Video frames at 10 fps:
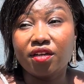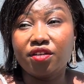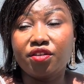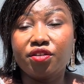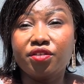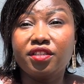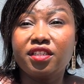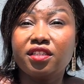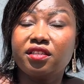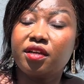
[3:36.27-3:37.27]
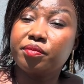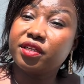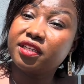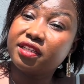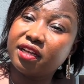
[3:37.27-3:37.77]
You know, this is
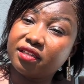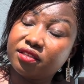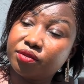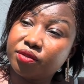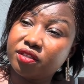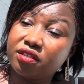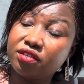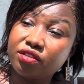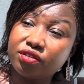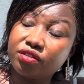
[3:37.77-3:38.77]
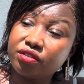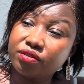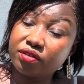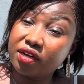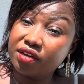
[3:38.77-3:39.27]
somebody that was used
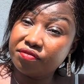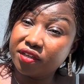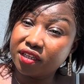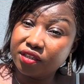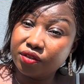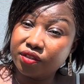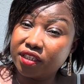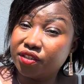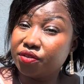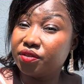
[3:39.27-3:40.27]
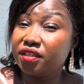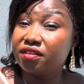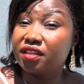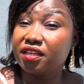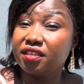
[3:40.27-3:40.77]
to living alone and doing
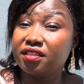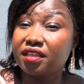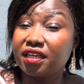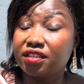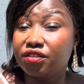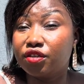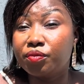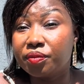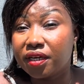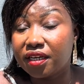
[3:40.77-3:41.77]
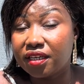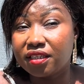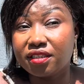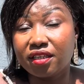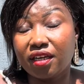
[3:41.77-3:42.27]
things at his own
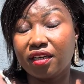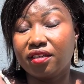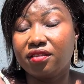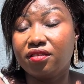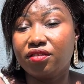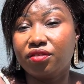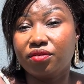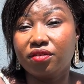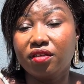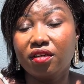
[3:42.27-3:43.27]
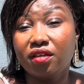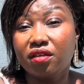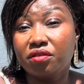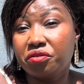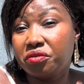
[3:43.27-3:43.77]
pace, and
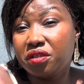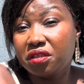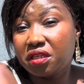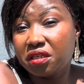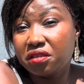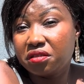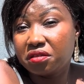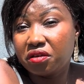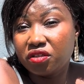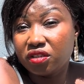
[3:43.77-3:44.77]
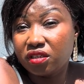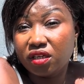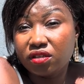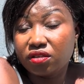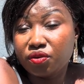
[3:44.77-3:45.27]
doing things on
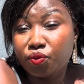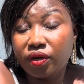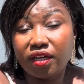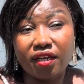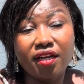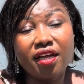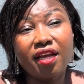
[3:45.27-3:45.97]
his own way.